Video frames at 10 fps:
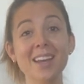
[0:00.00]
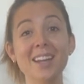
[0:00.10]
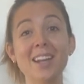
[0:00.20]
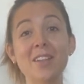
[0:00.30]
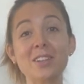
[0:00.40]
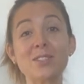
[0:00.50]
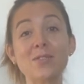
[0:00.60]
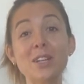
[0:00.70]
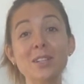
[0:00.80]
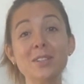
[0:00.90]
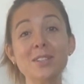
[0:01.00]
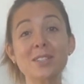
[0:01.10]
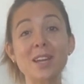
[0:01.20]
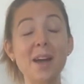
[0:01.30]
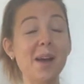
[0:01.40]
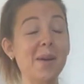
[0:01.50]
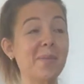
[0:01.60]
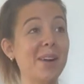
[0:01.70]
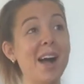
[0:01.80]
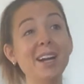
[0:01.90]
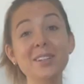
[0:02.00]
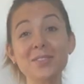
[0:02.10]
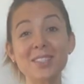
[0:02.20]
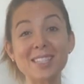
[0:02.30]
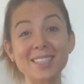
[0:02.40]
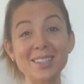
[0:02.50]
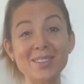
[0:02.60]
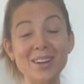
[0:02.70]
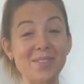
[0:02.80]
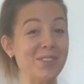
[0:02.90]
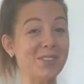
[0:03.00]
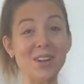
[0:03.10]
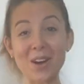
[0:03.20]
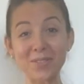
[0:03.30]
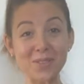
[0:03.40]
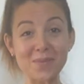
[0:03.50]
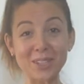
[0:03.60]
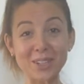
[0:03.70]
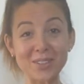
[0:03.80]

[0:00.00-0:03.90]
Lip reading: Now this feels kind of silly if you're not familiar